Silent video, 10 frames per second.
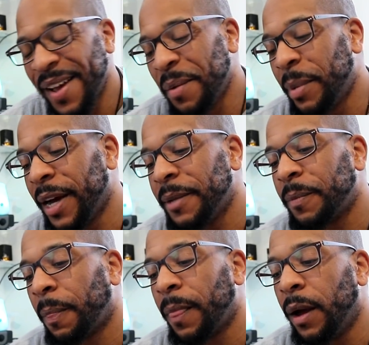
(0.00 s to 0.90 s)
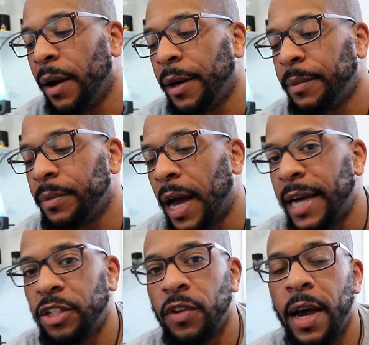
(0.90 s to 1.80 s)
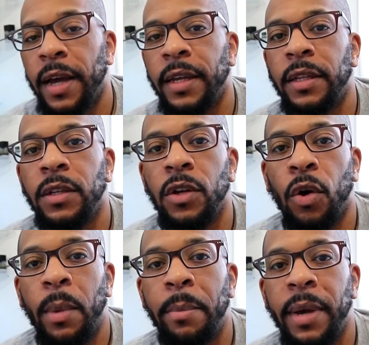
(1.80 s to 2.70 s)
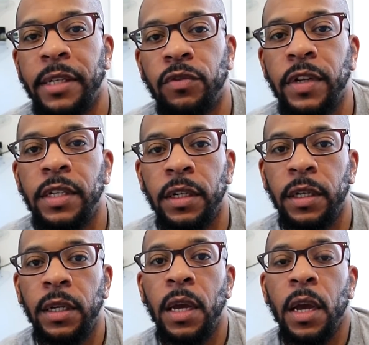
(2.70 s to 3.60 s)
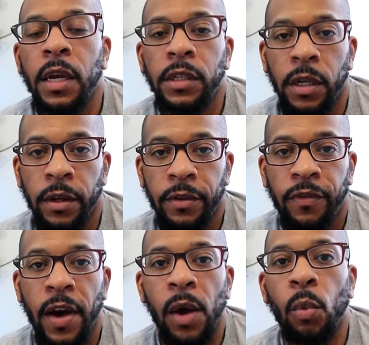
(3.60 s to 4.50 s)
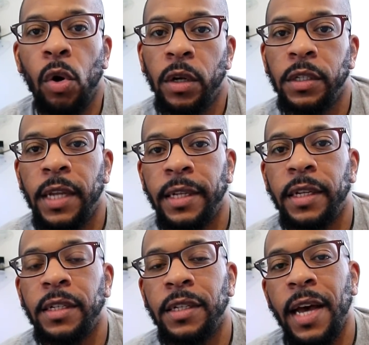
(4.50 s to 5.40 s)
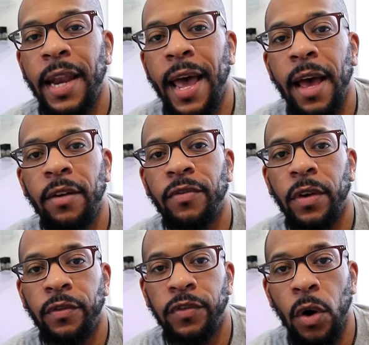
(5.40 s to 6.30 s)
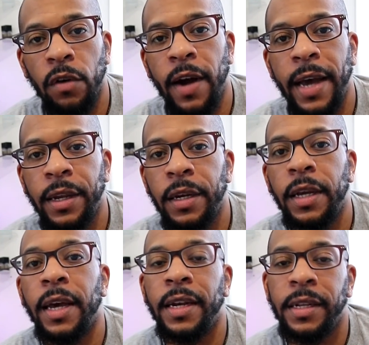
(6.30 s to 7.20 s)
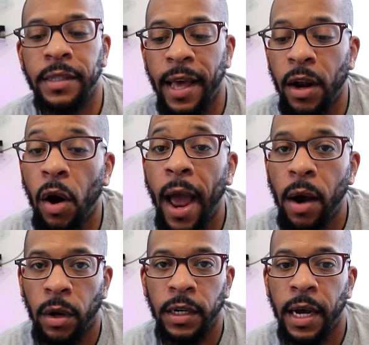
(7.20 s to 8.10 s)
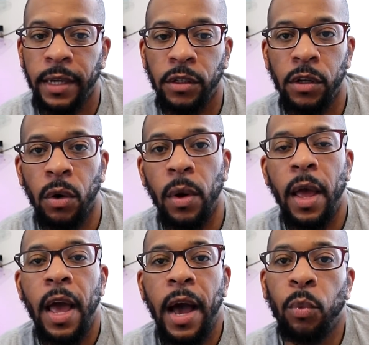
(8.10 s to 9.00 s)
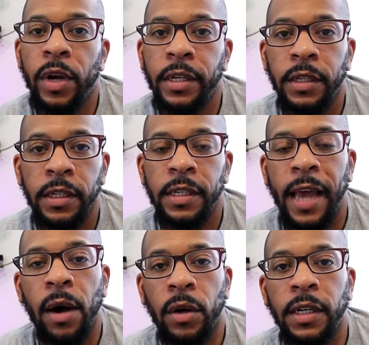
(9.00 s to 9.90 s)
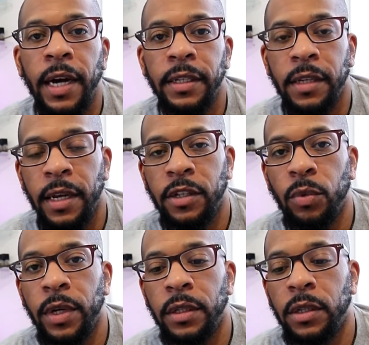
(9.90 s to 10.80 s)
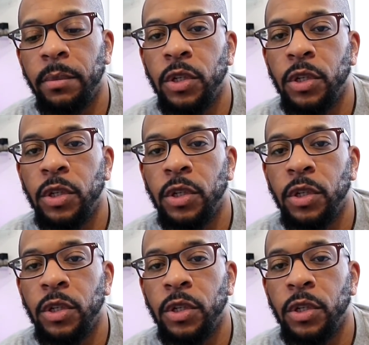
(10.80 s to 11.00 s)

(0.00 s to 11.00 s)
but um, I try, you know, my best recently to find waters that does not have fluoride in it and it that are alkaline. So I went and did this alkaline test with the